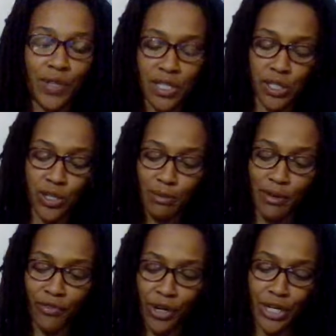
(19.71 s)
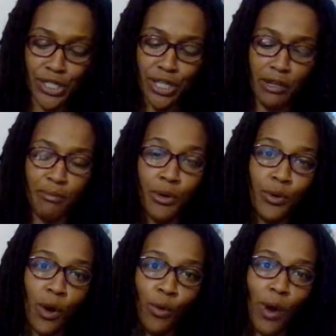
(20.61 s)
This is going to be for your sun,
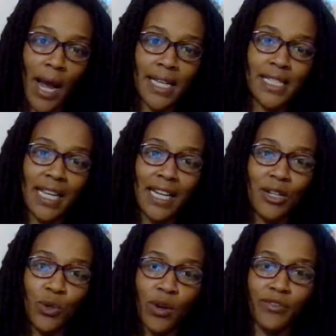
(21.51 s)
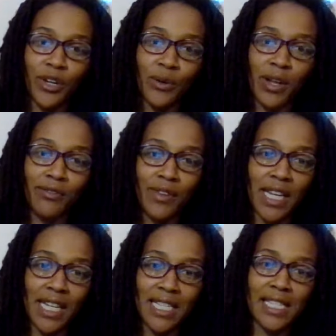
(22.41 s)
moon, rising, north node
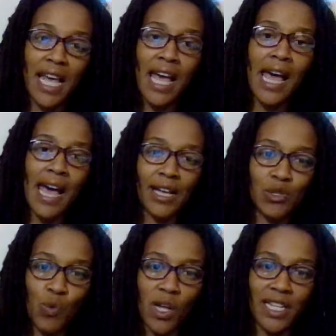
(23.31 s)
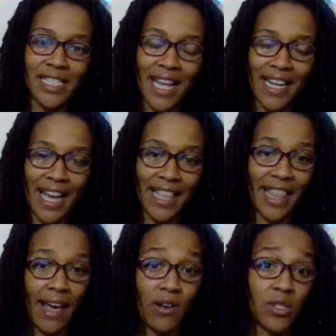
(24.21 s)
Venus, as well as that ninth
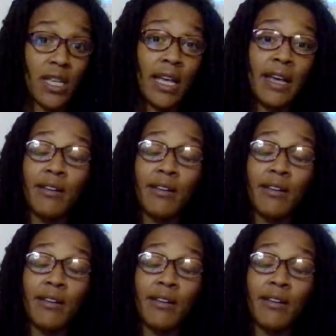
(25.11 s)
house.